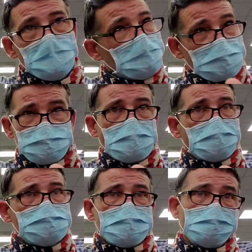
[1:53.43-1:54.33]
That's
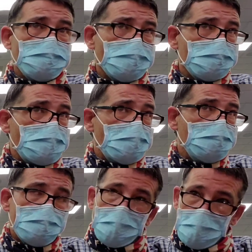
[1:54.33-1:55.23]
not acceptable to
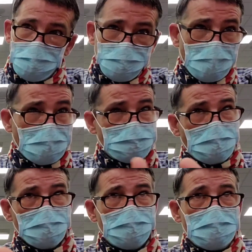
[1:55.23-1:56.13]
me. I will not
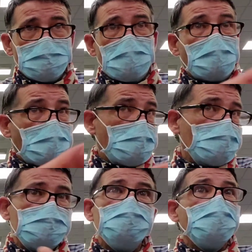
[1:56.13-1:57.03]
tolerate that. I
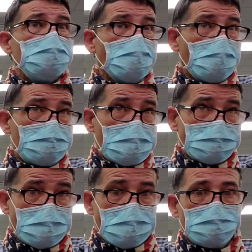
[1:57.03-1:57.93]
know you wouldn't want that
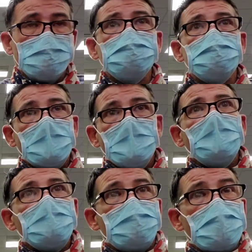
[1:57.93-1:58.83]
to
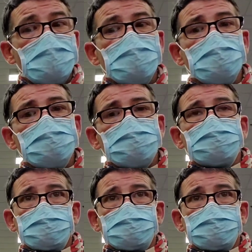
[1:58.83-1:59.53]
happen. Thank you.